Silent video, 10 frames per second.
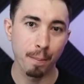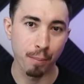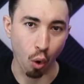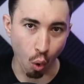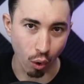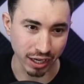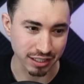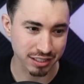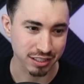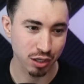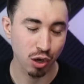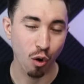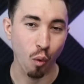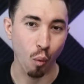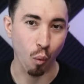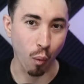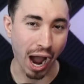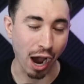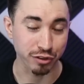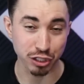points.
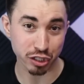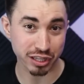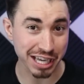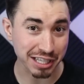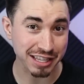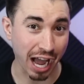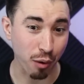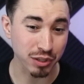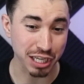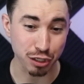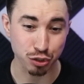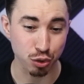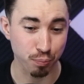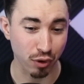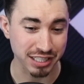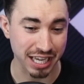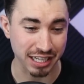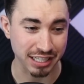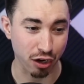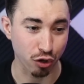Wow. Did you think that was a two-point
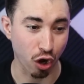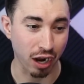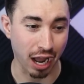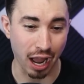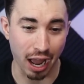takedown or not?